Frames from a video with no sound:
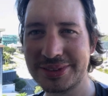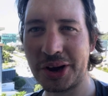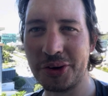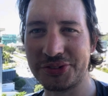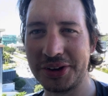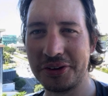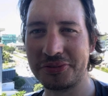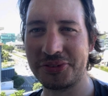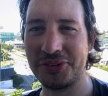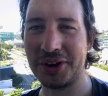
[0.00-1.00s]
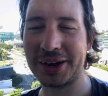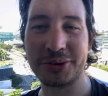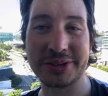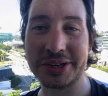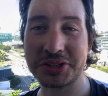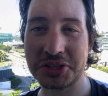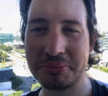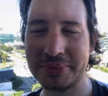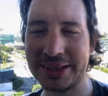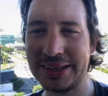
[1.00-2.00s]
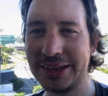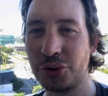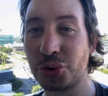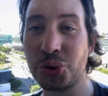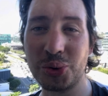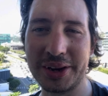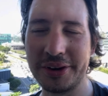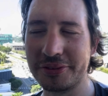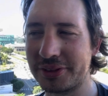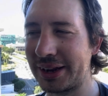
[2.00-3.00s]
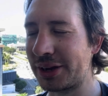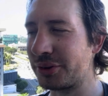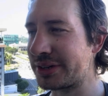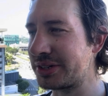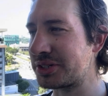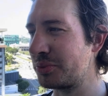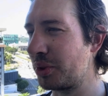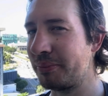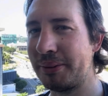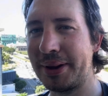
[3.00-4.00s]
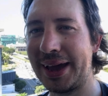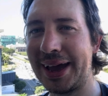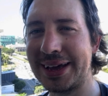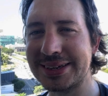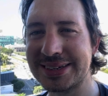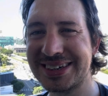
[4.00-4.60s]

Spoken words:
hot enough that I could touch them, or cool enough that I could touch them with my bare hand.